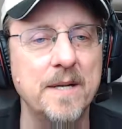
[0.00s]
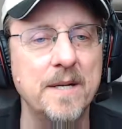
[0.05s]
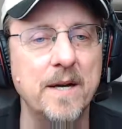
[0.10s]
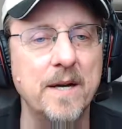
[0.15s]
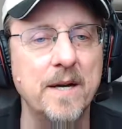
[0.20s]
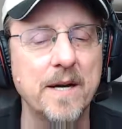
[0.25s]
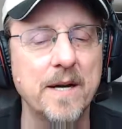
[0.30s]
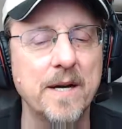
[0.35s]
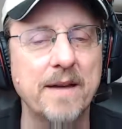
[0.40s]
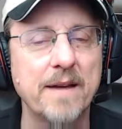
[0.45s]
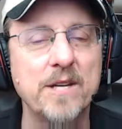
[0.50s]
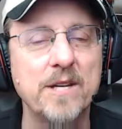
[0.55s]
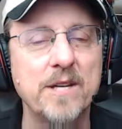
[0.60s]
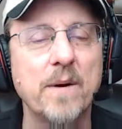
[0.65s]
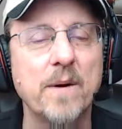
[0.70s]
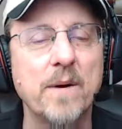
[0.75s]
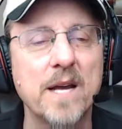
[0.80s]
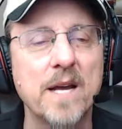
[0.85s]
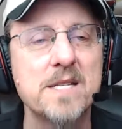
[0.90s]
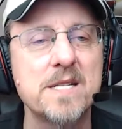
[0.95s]
are giving
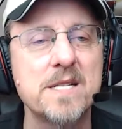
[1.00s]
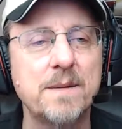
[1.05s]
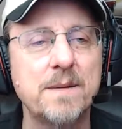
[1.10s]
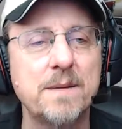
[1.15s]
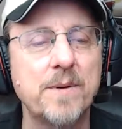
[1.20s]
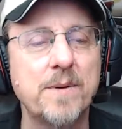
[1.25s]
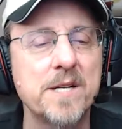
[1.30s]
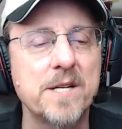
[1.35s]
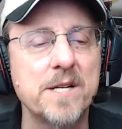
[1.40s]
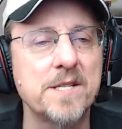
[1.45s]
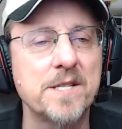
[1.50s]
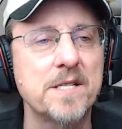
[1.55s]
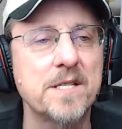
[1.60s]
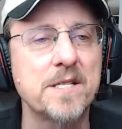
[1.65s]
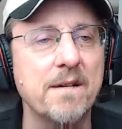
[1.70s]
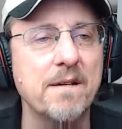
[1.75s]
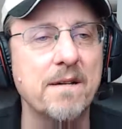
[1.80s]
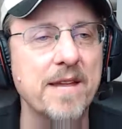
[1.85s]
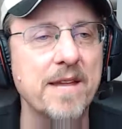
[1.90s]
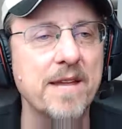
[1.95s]
you honest
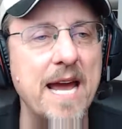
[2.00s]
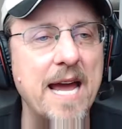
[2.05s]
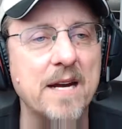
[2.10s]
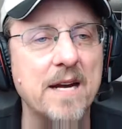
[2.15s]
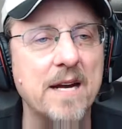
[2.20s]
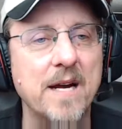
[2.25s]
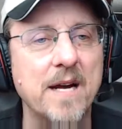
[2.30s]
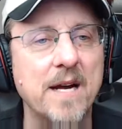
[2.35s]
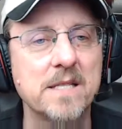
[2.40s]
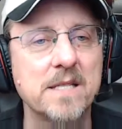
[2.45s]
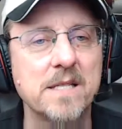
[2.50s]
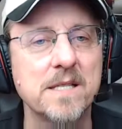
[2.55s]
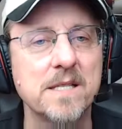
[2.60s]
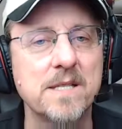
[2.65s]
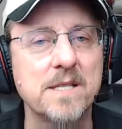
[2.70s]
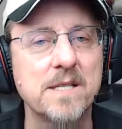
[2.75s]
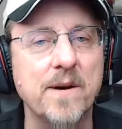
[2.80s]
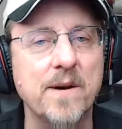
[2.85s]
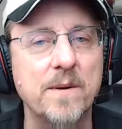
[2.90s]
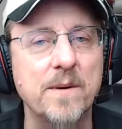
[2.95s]
impressions of the Cadillacs.
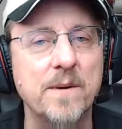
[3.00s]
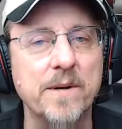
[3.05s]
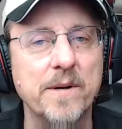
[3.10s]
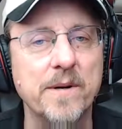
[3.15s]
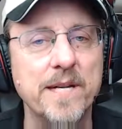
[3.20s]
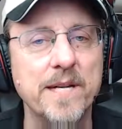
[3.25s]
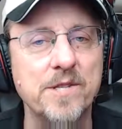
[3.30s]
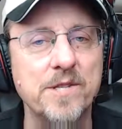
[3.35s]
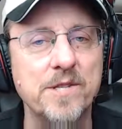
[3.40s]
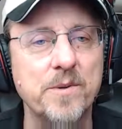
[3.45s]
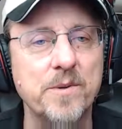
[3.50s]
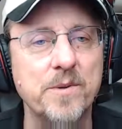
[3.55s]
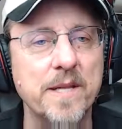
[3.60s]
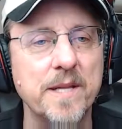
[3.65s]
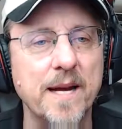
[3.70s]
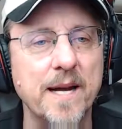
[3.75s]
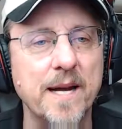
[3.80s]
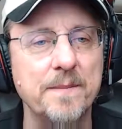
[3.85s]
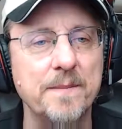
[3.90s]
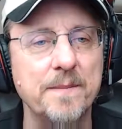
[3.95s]
And so I really enjoy
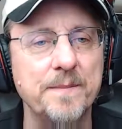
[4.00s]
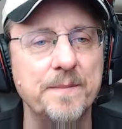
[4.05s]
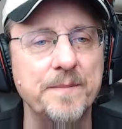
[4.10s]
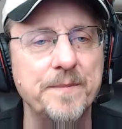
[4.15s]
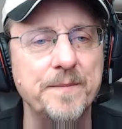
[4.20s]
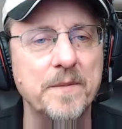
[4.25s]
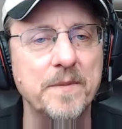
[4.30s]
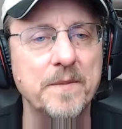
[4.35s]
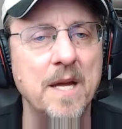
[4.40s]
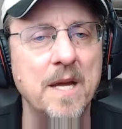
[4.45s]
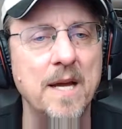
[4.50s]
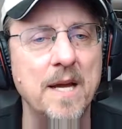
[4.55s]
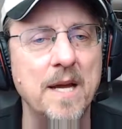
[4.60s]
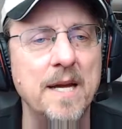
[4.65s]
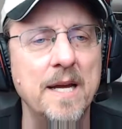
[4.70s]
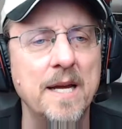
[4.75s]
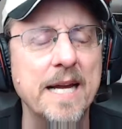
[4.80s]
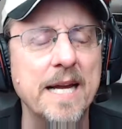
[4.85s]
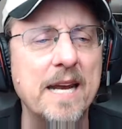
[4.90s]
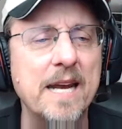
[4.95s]
that.
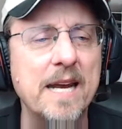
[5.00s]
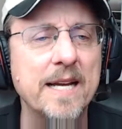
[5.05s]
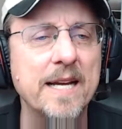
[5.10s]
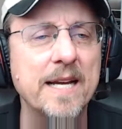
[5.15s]
Cadillac